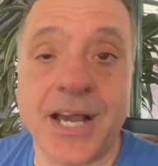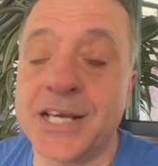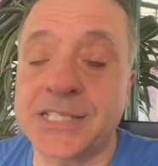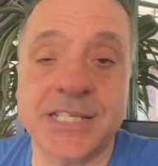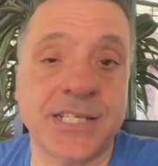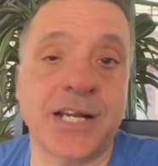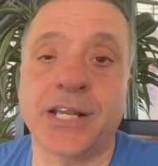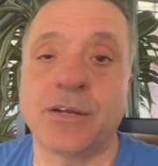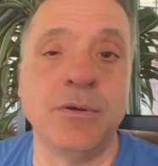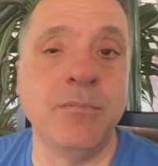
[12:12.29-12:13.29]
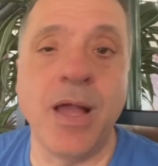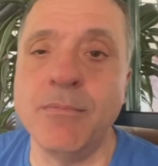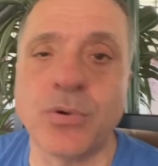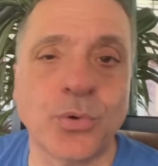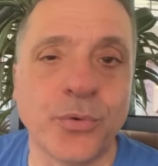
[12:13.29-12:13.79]
As I said, I can
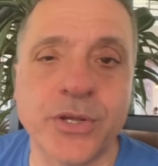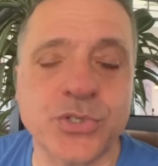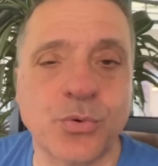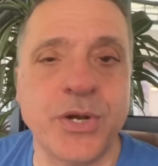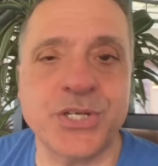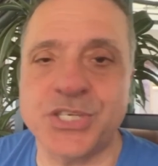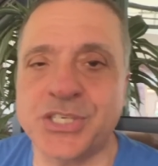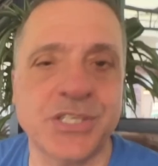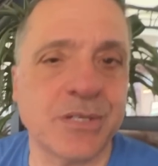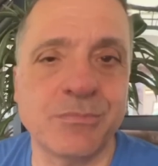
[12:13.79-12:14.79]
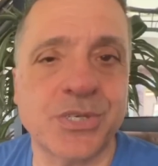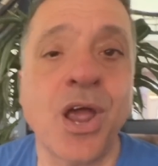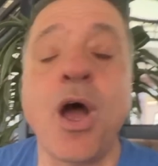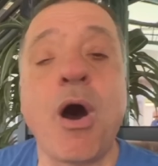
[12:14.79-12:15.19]
remember all those criticisms